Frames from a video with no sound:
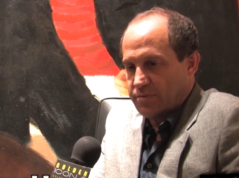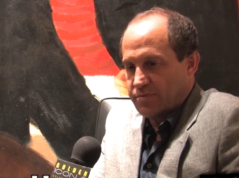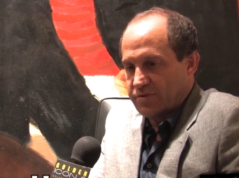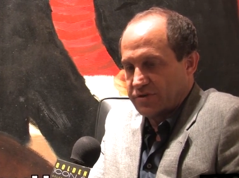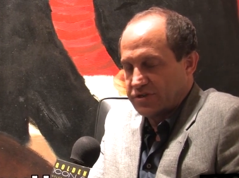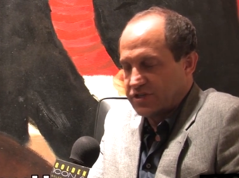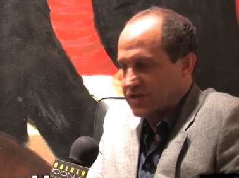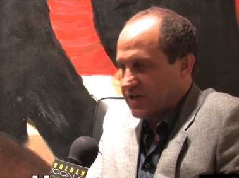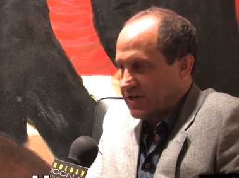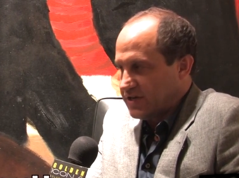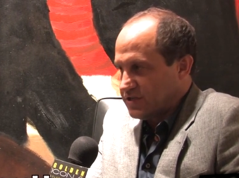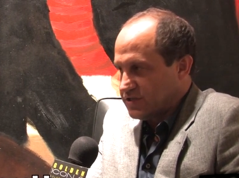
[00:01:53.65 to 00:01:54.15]

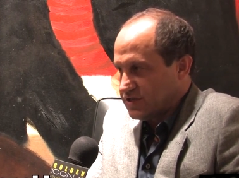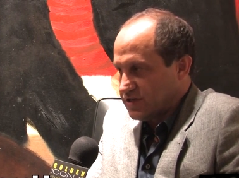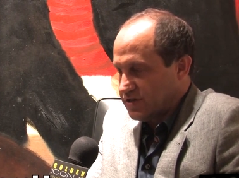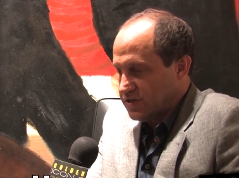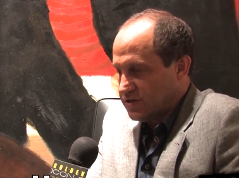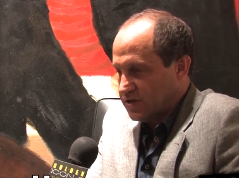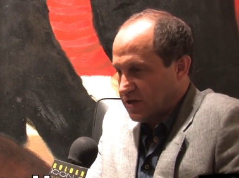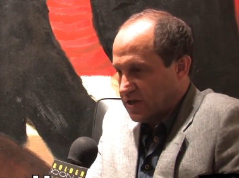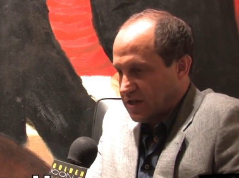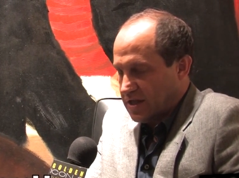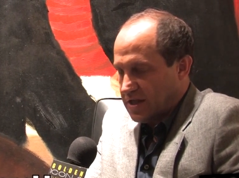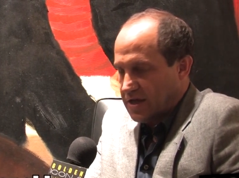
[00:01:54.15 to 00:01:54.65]
appreciation
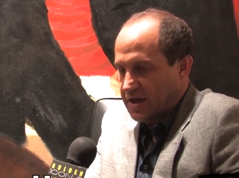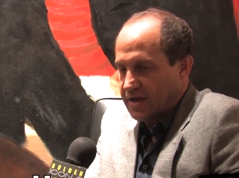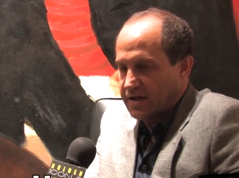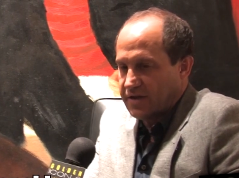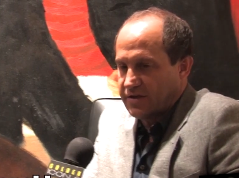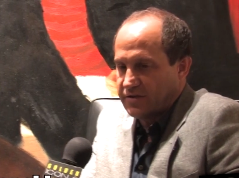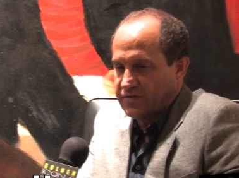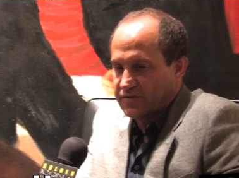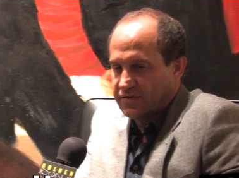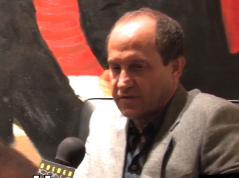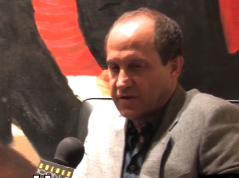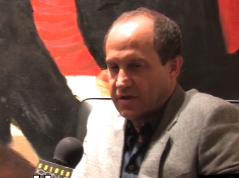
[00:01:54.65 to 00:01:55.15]
to
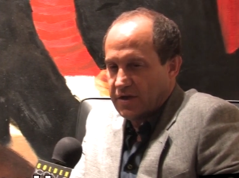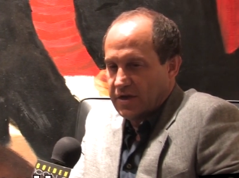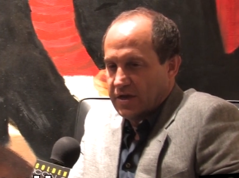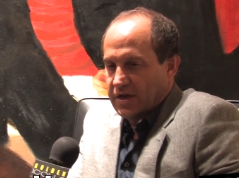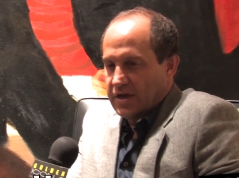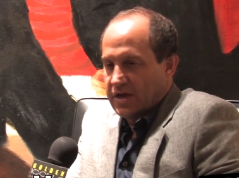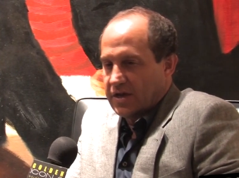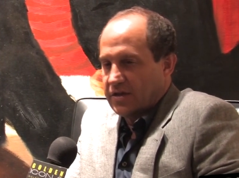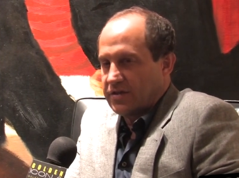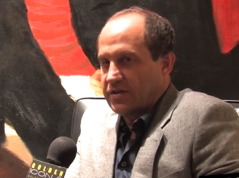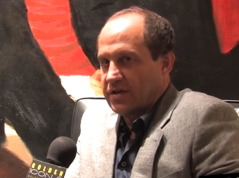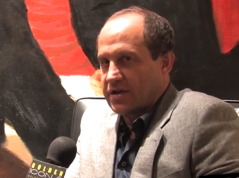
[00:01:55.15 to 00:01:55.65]
clients
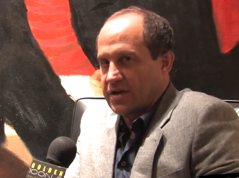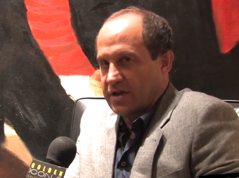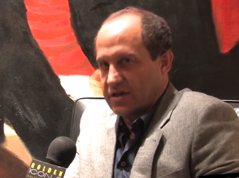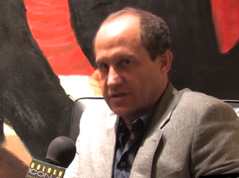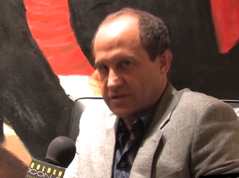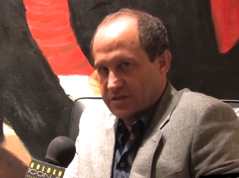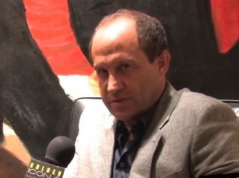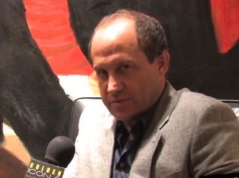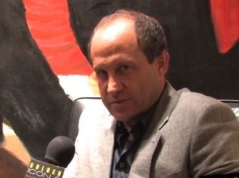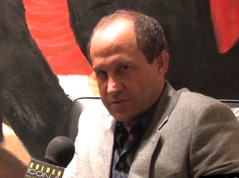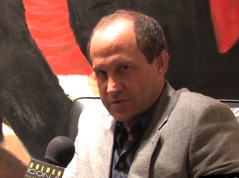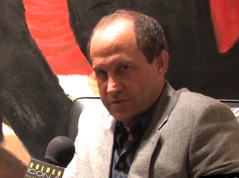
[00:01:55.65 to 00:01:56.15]
and to
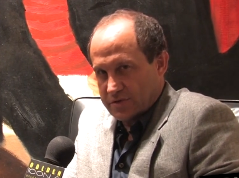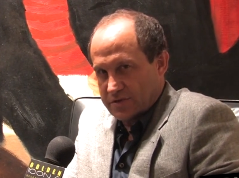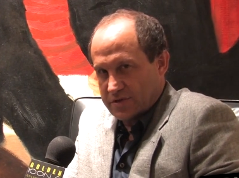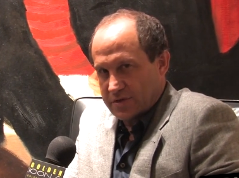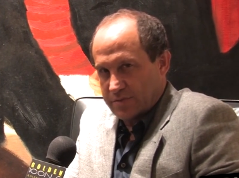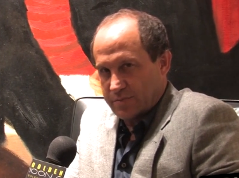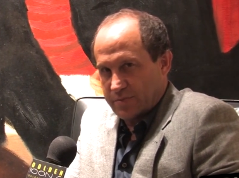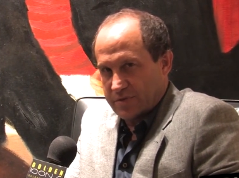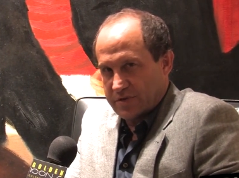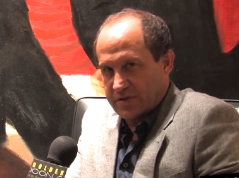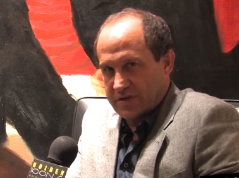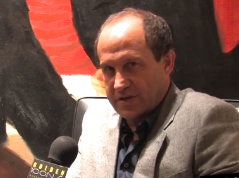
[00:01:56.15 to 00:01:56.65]
customers
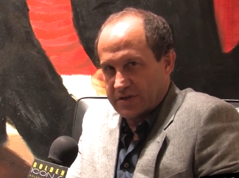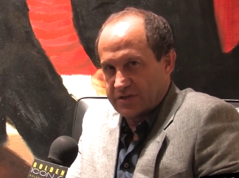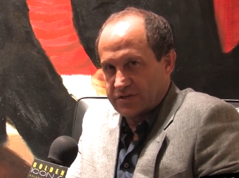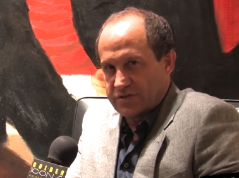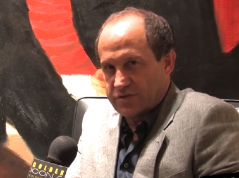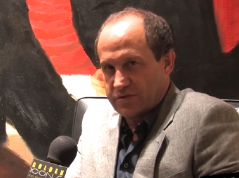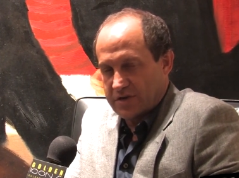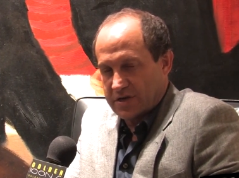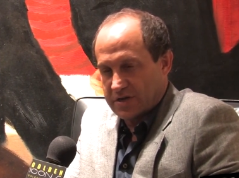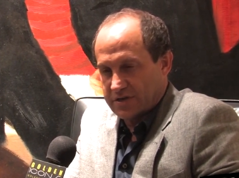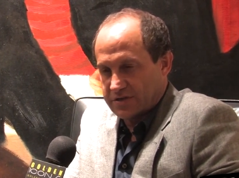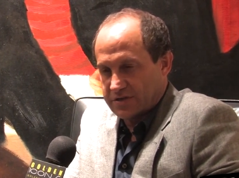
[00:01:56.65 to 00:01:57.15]
and potential